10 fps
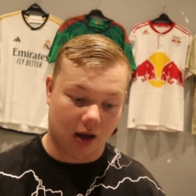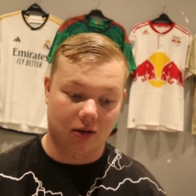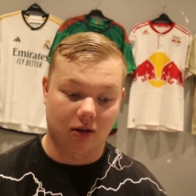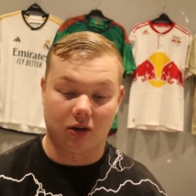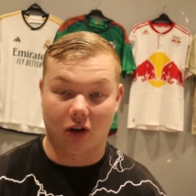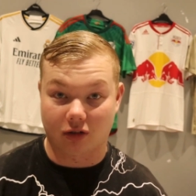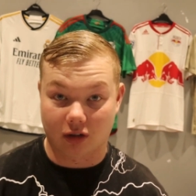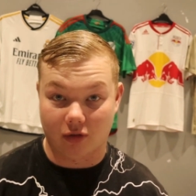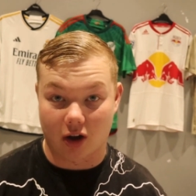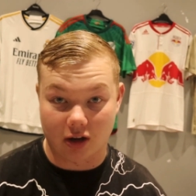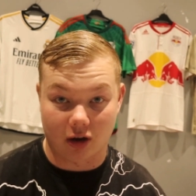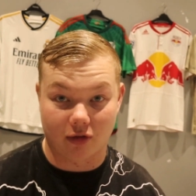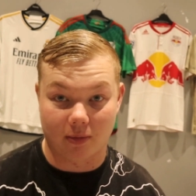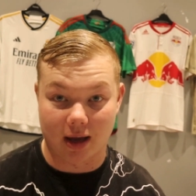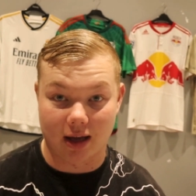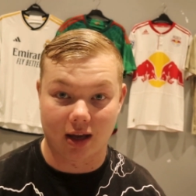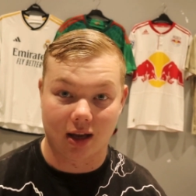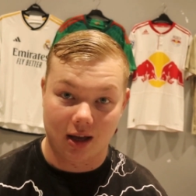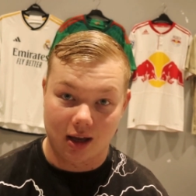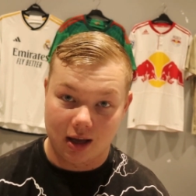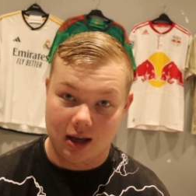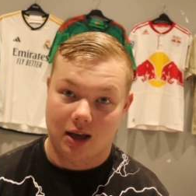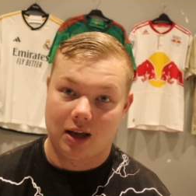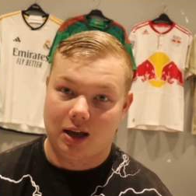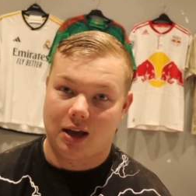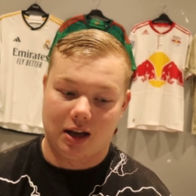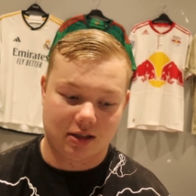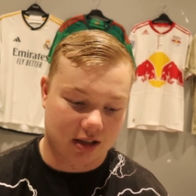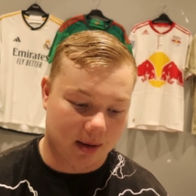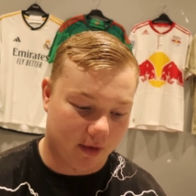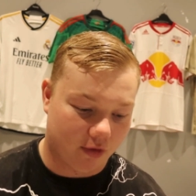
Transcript: yeah, Josko Gvardiol for me is at number